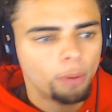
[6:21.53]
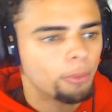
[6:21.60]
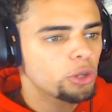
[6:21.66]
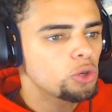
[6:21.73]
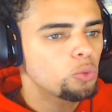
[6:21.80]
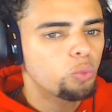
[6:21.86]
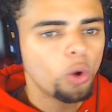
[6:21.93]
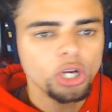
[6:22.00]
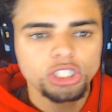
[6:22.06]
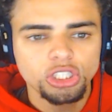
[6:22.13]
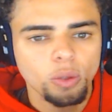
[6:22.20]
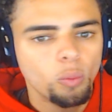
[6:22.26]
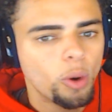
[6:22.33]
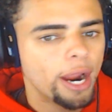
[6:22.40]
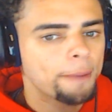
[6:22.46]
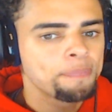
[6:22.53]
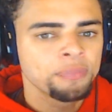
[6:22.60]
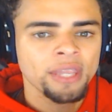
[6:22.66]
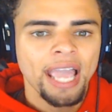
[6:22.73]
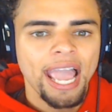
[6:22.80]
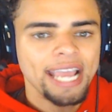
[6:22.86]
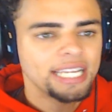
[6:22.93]
or you work somewhere
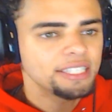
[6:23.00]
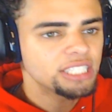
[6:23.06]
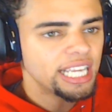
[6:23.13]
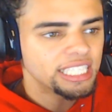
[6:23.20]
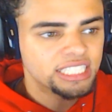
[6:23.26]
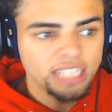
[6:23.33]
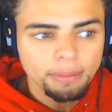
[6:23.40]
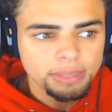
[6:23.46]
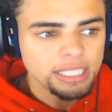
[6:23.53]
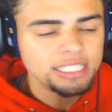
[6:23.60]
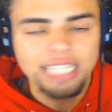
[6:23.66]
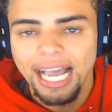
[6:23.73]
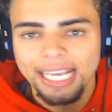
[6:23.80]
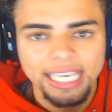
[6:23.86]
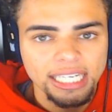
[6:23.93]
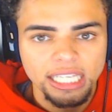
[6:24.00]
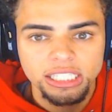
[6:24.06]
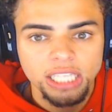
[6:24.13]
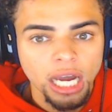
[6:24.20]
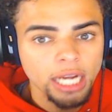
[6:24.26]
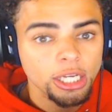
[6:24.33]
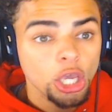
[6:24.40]
and if something's not getting
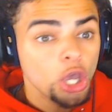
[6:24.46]
done,